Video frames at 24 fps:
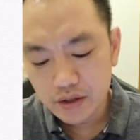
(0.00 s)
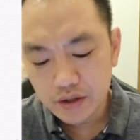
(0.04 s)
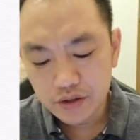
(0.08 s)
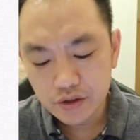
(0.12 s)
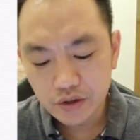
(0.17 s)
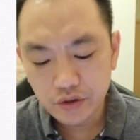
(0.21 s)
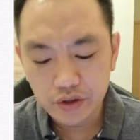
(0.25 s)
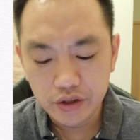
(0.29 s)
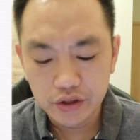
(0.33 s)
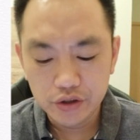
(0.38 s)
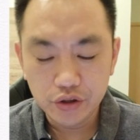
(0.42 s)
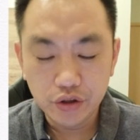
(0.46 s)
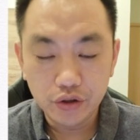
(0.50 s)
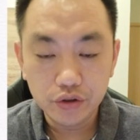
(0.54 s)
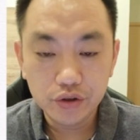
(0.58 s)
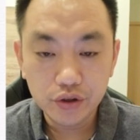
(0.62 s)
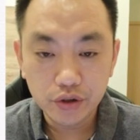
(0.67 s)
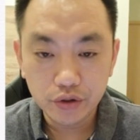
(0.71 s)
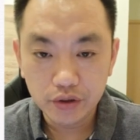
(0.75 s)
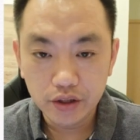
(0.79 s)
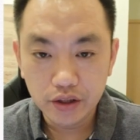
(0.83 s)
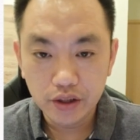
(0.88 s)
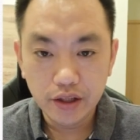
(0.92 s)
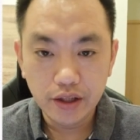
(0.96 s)
So in
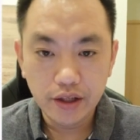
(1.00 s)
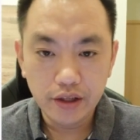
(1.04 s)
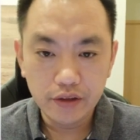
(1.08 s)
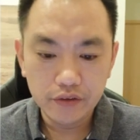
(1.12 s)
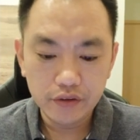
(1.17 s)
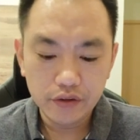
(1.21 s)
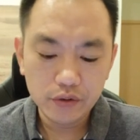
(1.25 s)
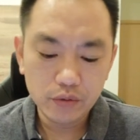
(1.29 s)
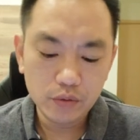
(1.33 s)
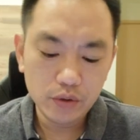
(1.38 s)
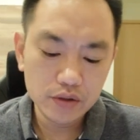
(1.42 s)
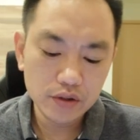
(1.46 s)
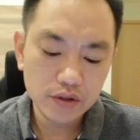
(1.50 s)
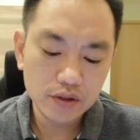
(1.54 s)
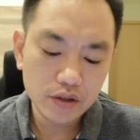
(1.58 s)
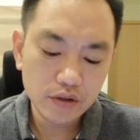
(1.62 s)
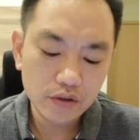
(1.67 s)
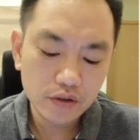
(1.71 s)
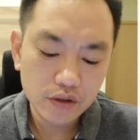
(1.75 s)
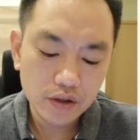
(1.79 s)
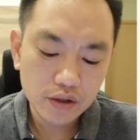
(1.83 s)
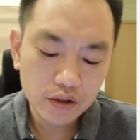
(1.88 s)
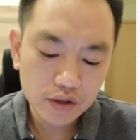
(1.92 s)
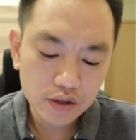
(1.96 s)
total, the length was
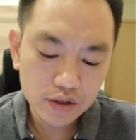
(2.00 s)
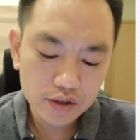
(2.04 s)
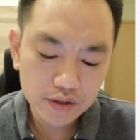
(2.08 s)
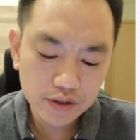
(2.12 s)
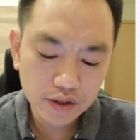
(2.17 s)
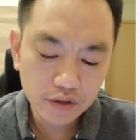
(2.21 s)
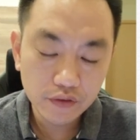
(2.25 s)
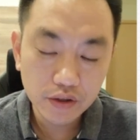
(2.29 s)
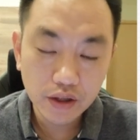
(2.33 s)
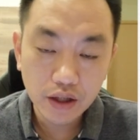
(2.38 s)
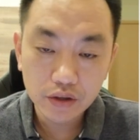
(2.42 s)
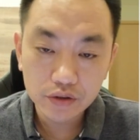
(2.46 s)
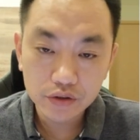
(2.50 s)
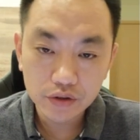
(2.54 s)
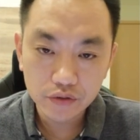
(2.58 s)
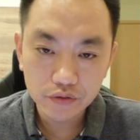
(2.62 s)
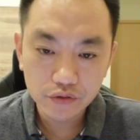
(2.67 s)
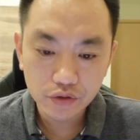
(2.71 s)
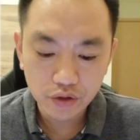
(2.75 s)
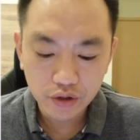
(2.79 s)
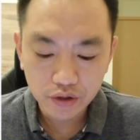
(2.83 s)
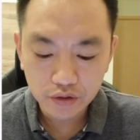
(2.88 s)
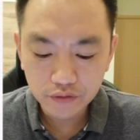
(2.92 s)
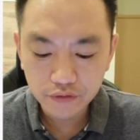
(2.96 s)
7 out of
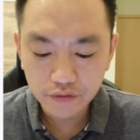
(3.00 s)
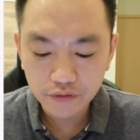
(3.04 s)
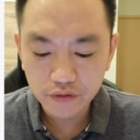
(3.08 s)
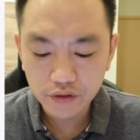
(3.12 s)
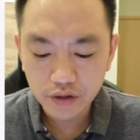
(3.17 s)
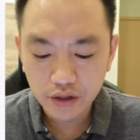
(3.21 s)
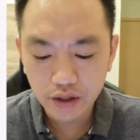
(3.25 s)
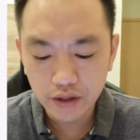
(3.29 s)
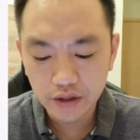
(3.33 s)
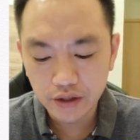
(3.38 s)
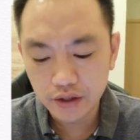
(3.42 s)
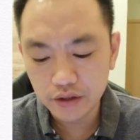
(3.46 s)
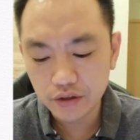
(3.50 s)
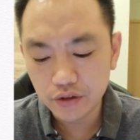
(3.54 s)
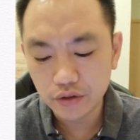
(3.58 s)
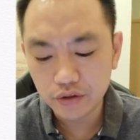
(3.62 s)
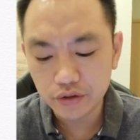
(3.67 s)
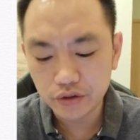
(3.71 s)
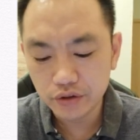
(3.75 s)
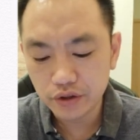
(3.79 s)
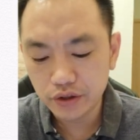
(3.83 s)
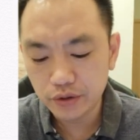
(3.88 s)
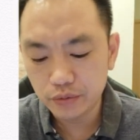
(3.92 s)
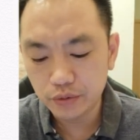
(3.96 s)
12, and then
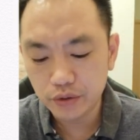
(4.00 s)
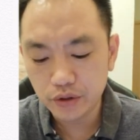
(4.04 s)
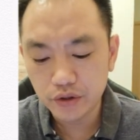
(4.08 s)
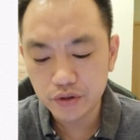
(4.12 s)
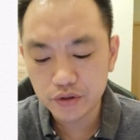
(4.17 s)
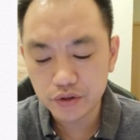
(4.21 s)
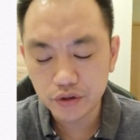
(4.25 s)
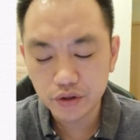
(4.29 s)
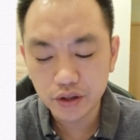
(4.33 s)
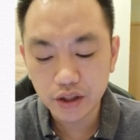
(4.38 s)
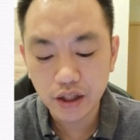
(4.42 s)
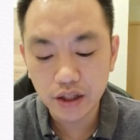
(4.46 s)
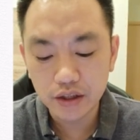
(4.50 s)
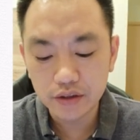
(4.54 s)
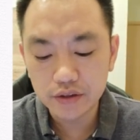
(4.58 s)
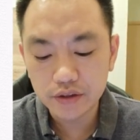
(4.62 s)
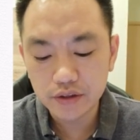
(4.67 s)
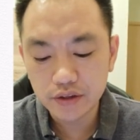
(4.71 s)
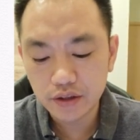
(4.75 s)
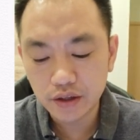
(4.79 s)
totally we also count.